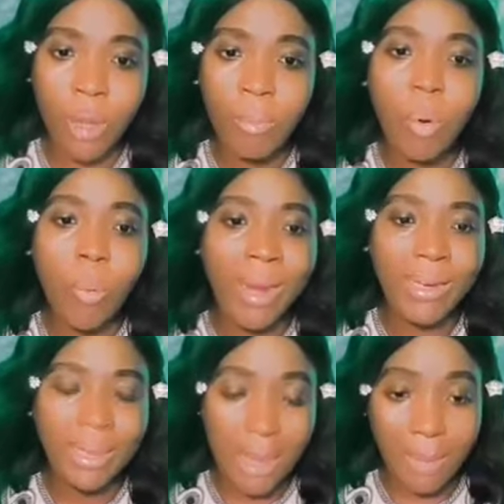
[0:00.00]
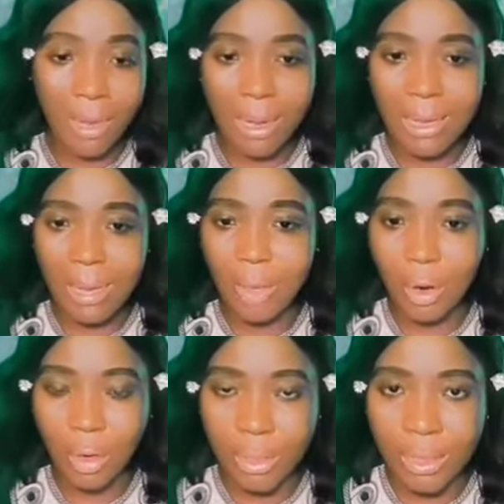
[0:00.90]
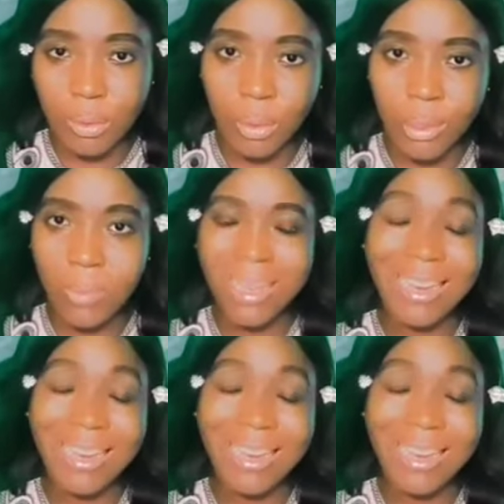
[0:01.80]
But when Emeka came in contact with me,